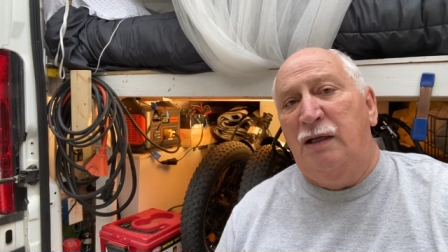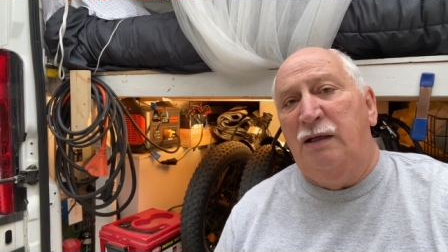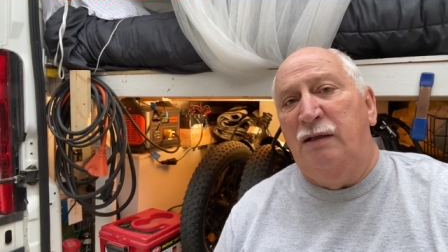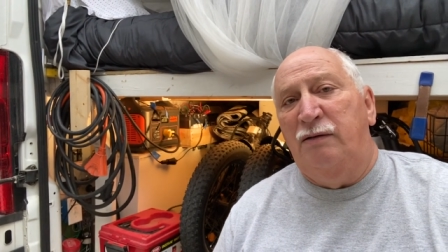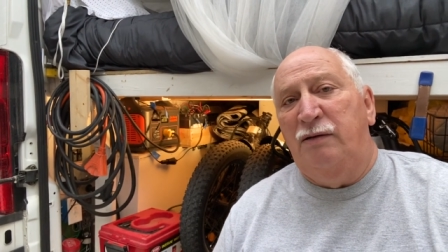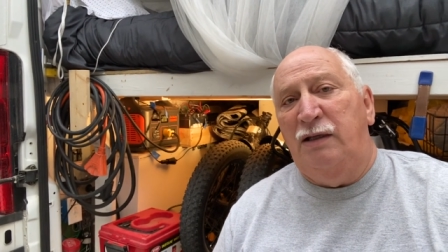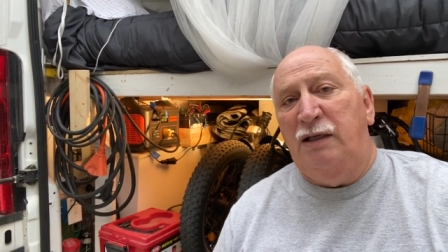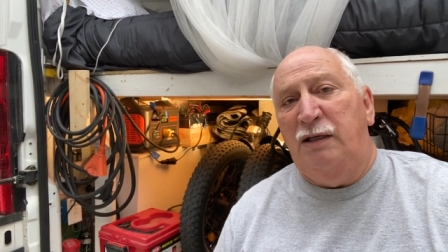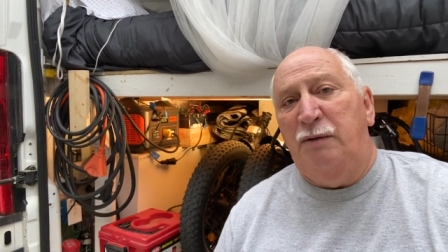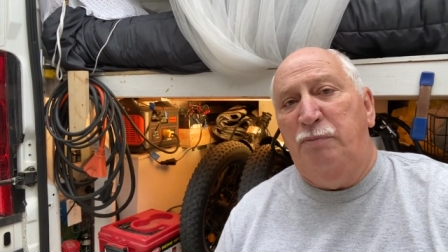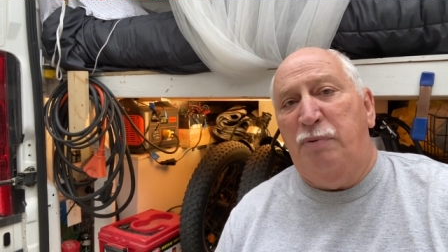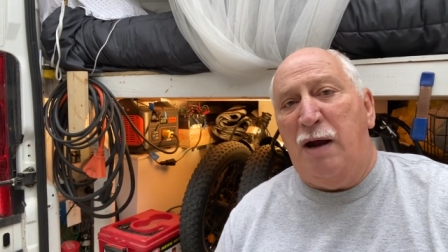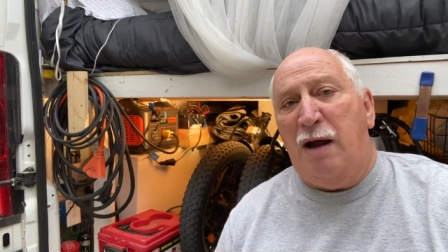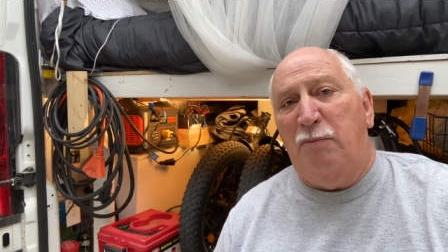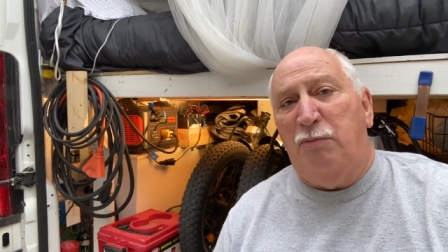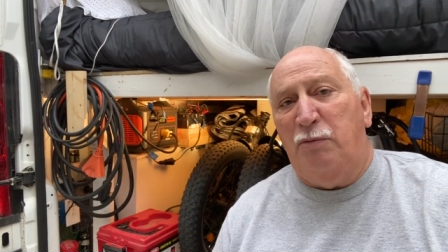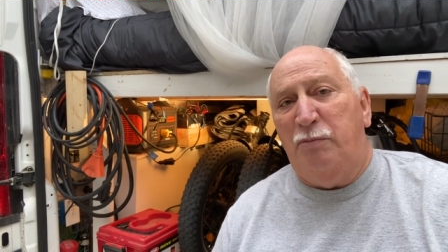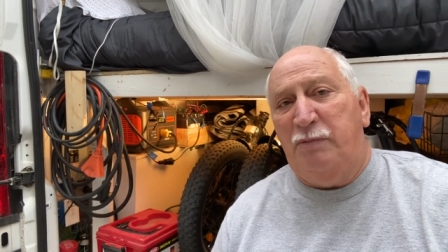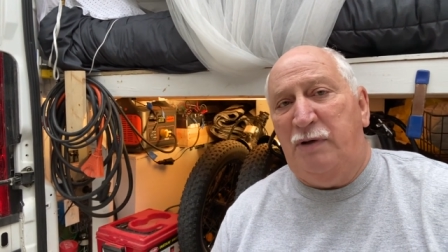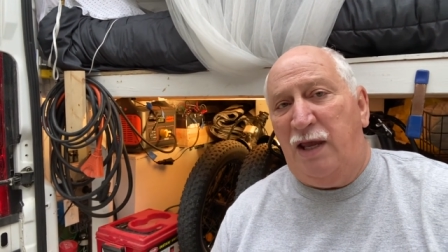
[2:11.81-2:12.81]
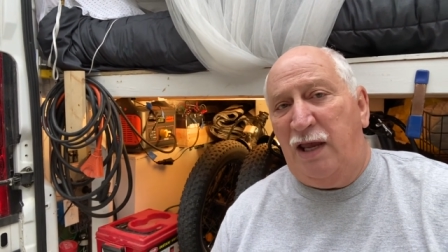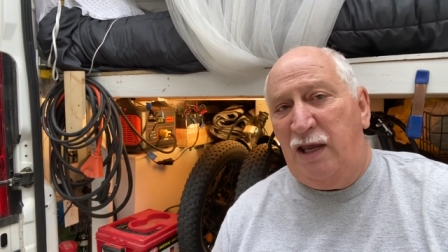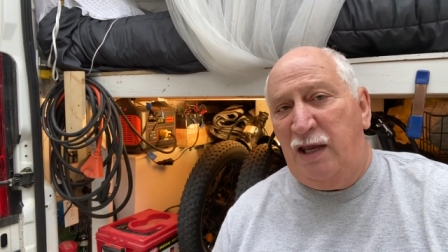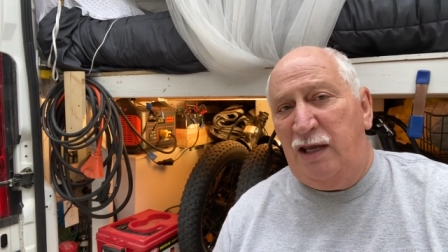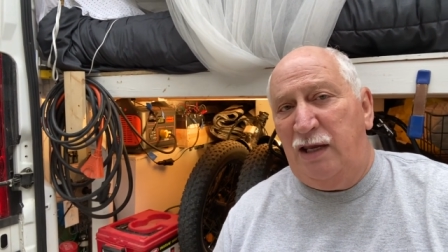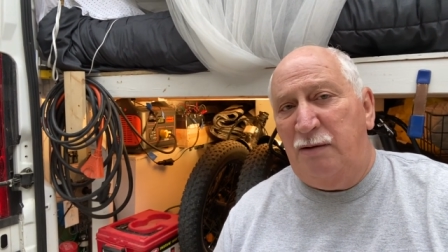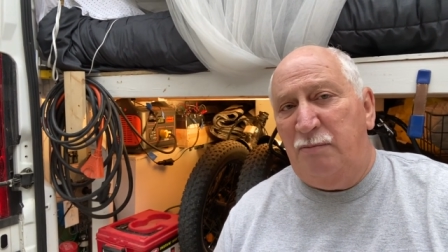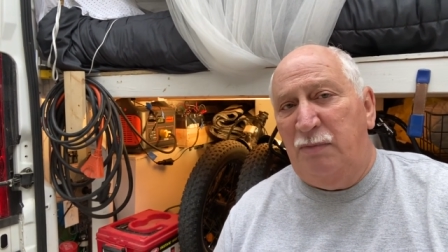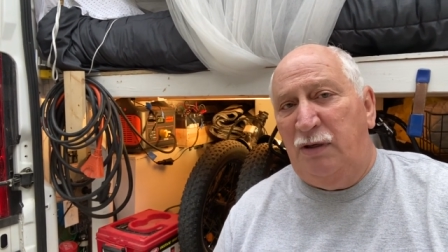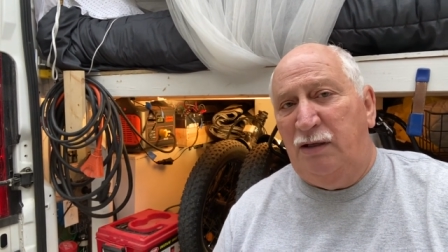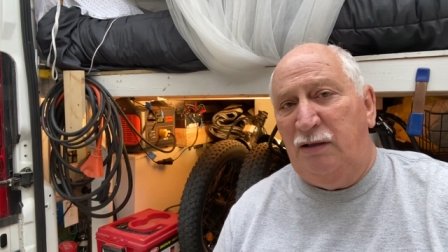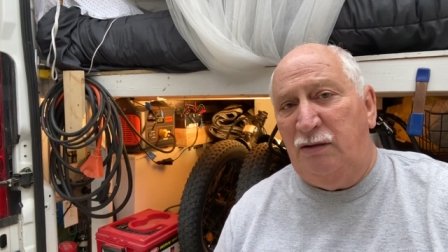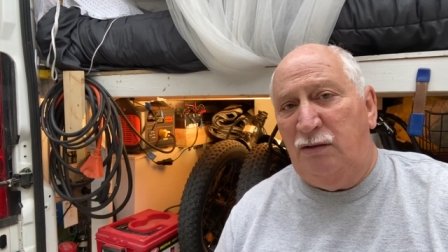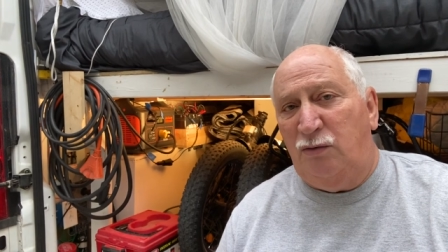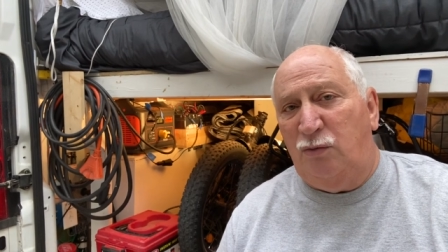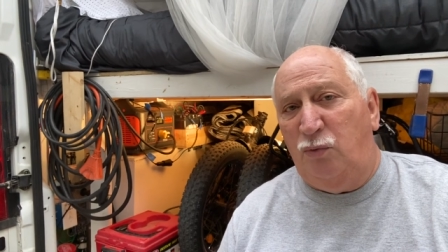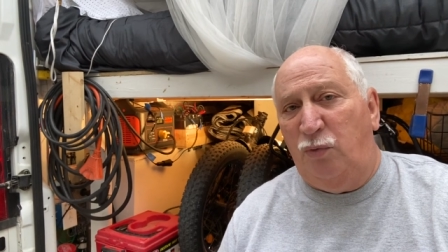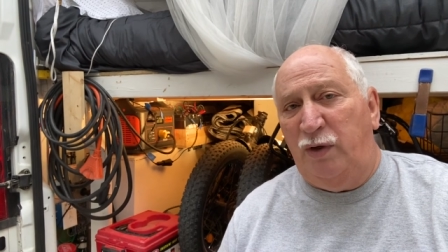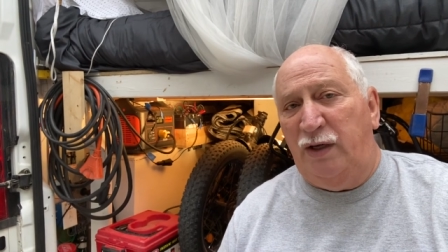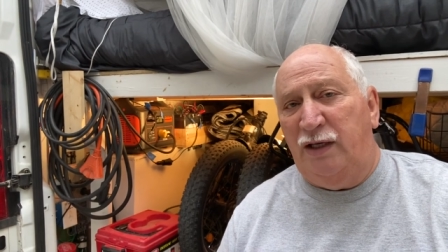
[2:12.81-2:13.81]
The problem came
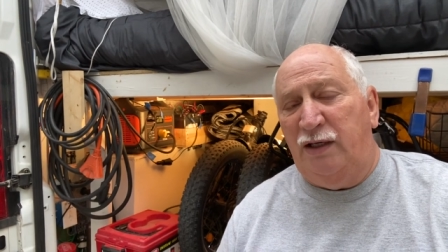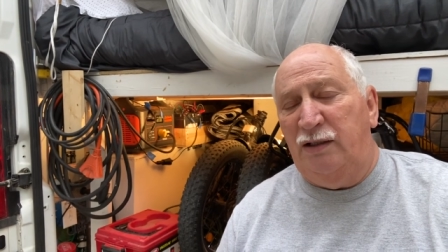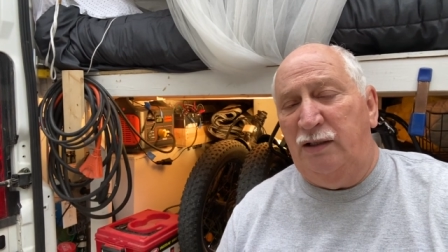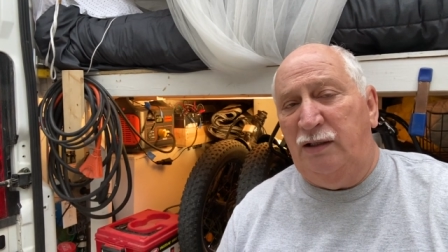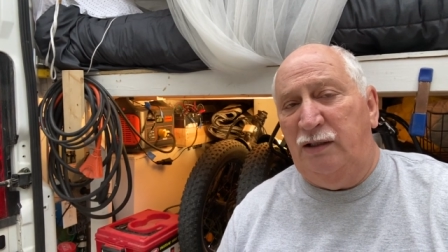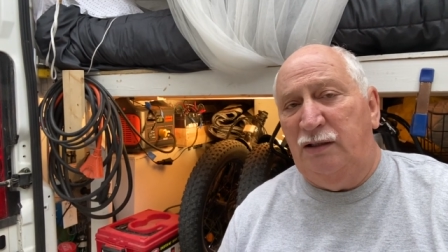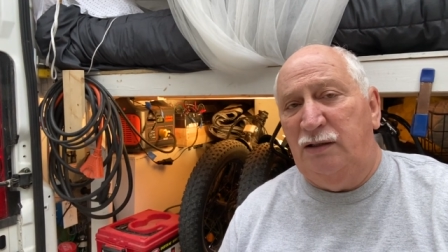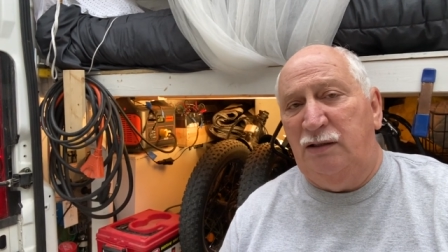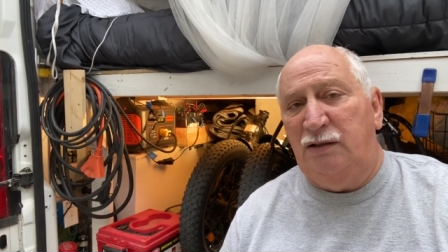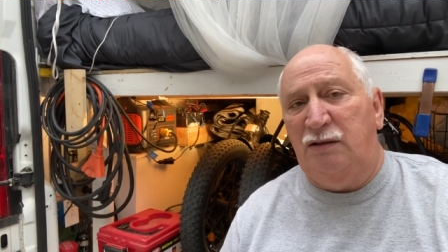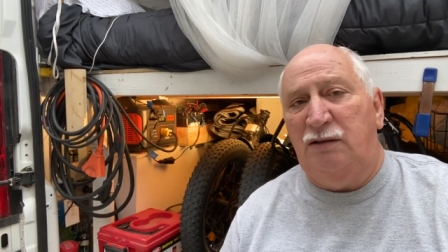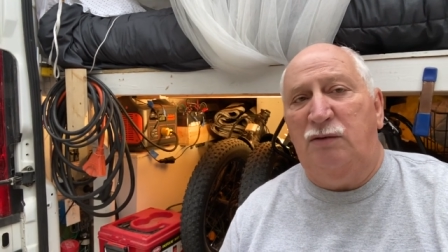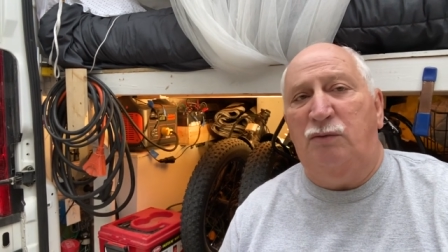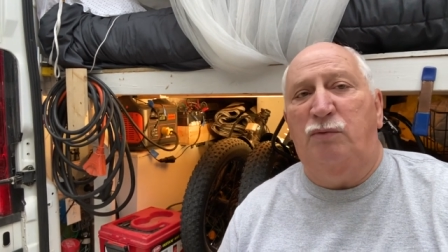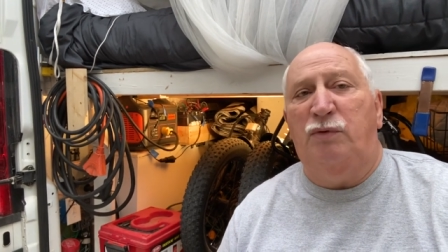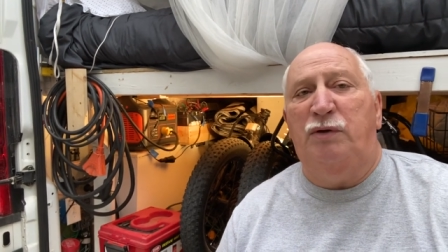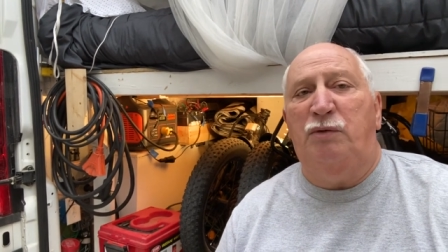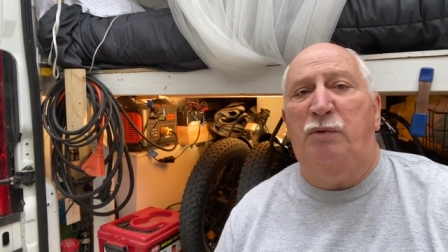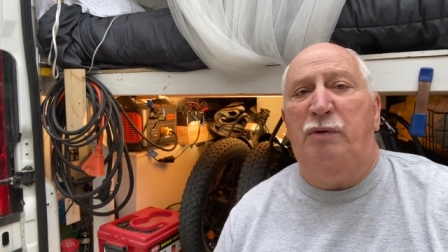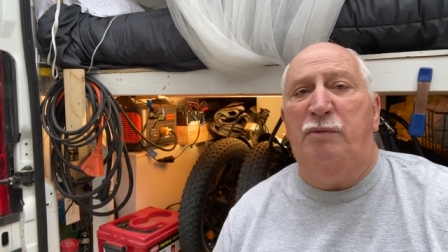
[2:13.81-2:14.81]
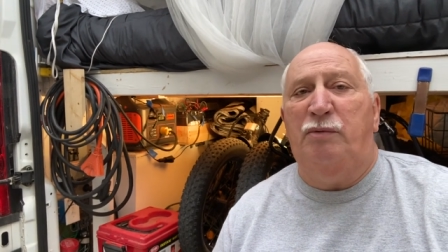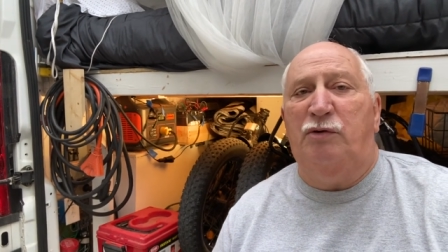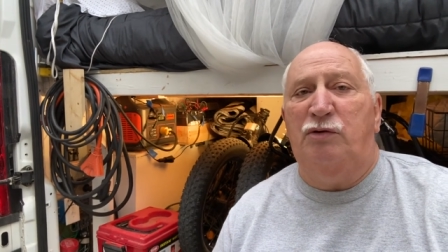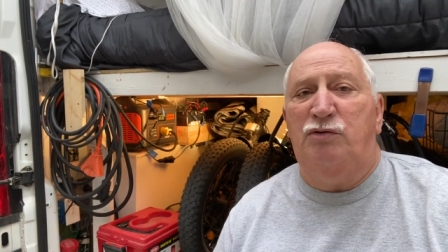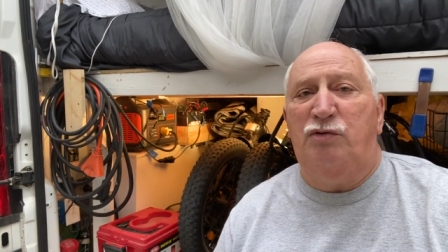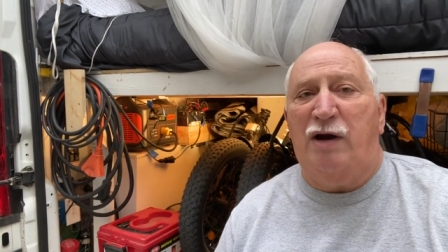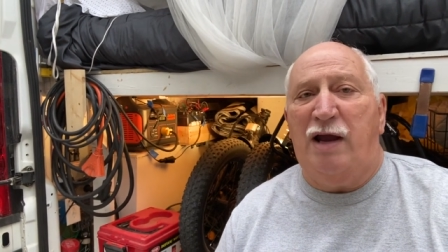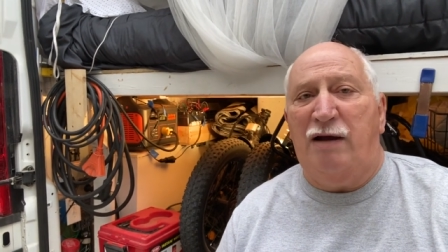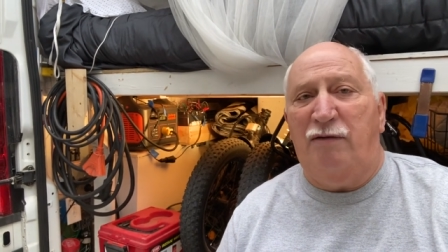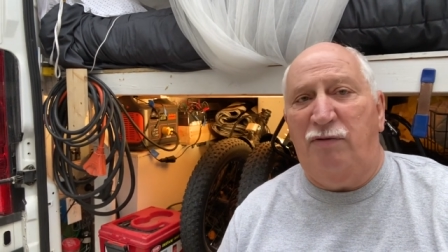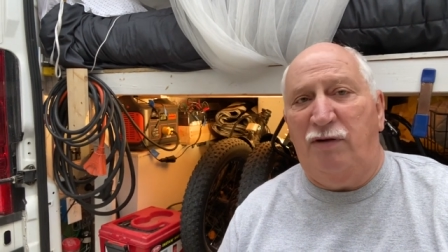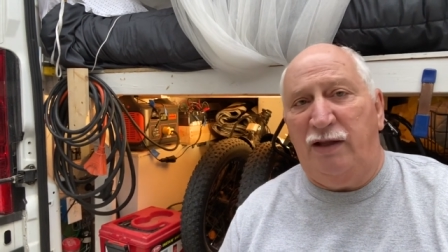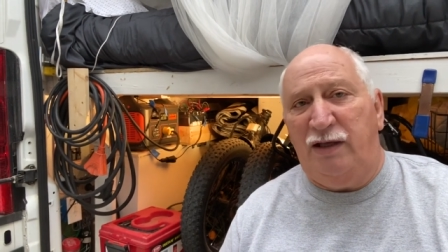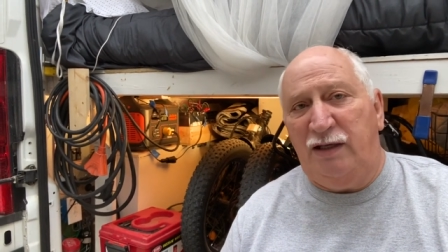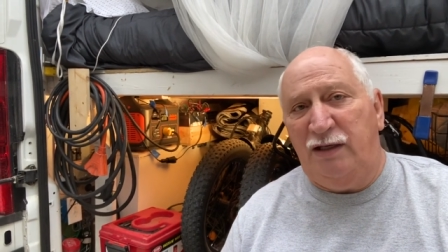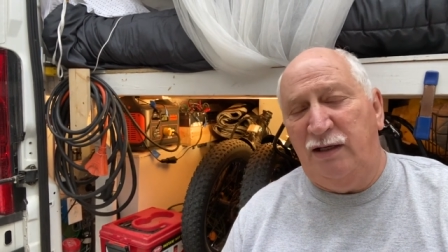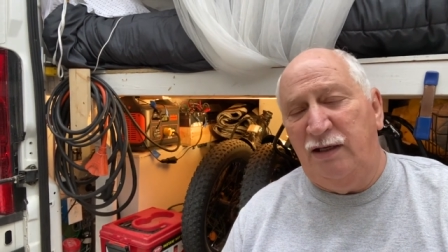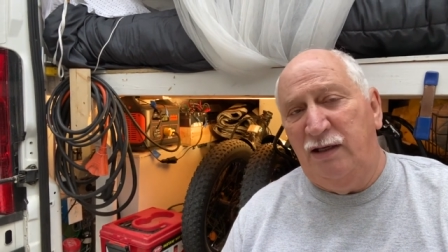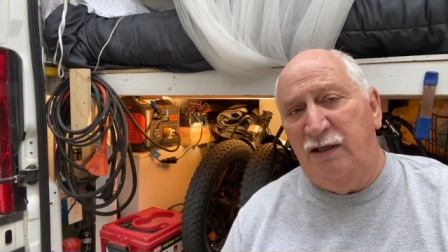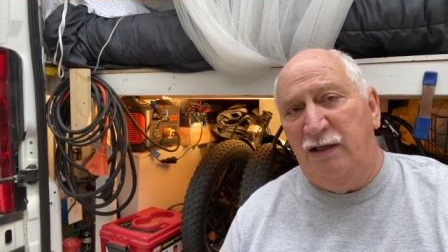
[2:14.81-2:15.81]
when we were traveling